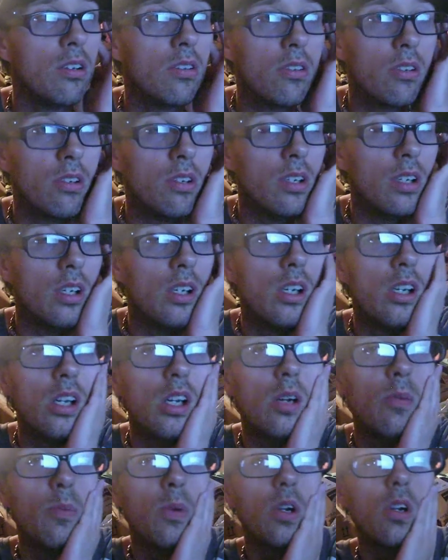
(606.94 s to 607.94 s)
So yeah,
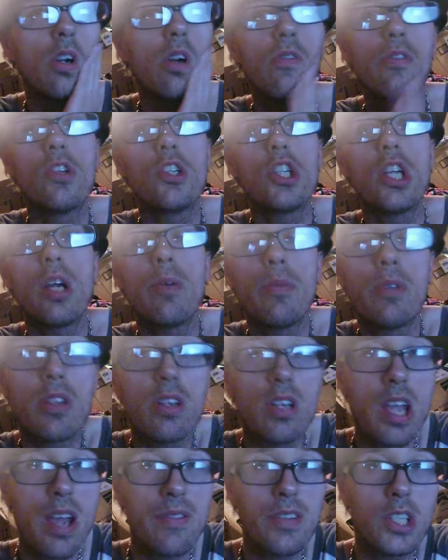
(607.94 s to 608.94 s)
my girlfriend shall be
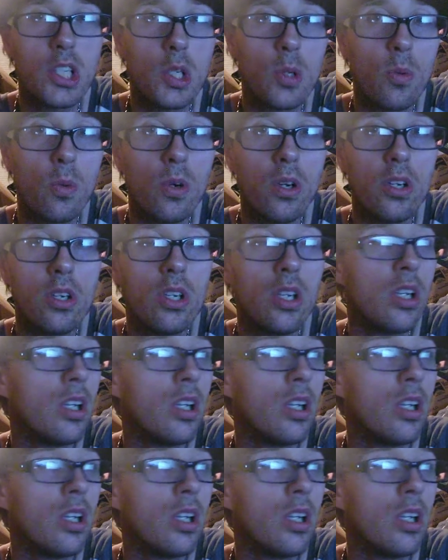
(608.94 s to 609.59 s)
chick one.